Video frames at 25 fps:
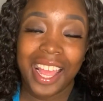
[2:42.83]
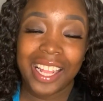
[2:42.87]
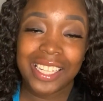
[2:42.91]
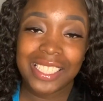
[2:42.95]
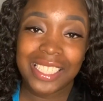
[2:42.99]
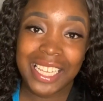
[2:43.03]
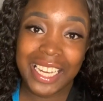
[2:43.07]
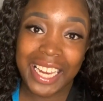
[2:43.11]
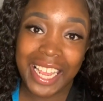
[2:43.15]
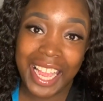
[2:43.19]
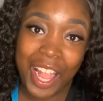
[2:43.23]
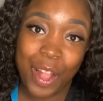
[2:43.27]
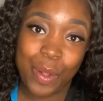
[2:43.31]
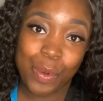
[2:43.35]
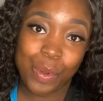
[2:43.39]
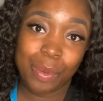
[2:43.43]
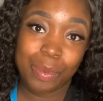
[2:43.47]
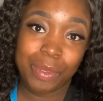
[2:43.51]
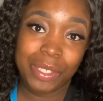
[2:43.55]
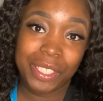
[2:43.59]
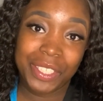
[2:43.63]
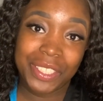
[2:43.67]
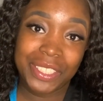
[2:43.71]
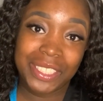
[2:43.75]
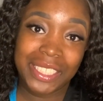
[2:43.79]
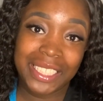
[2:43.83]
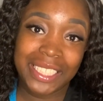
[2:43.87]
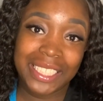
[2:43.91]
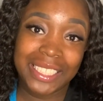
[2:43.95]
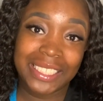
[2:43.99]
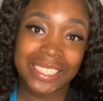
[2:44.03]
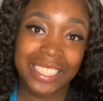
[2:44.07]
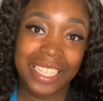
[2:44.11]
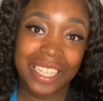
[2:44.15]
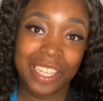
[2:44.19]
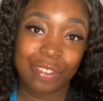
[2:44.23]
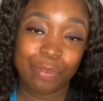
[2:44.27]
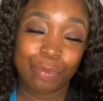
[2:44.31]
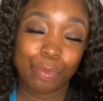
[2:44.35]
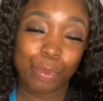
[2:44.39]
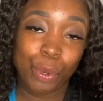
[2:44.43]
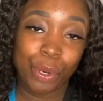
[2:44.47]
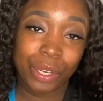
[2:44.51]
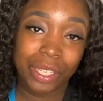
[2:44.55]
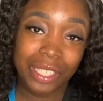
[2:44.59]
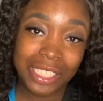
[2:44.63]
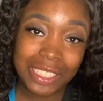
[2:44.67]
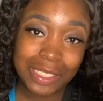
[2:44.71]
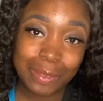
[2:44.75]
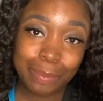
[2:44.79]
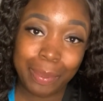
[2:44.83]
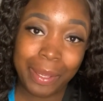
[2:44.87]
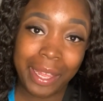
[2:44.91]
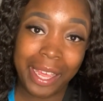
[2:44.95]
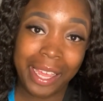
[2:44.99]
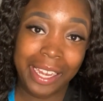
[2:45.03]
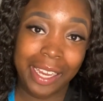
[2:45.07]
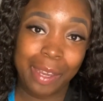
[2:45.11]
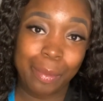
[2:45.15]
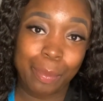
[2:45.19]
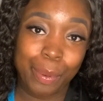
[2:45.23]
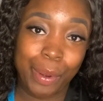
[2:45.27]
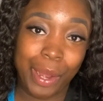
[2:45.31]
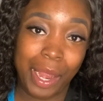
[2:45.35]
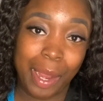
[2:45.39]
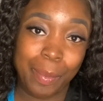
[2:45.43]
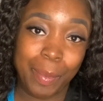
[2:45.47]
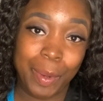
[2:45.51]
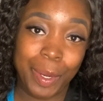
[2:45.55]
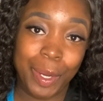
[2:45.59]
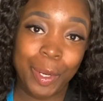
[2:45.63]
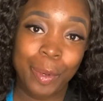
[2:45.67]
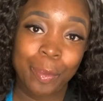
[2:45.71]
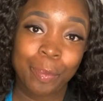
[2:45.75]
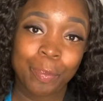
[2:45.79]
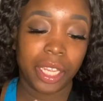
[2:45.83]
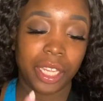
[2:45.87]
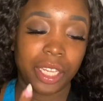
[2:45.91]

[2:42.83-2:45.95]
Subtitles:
Today I will be using this Poreless Putty primer.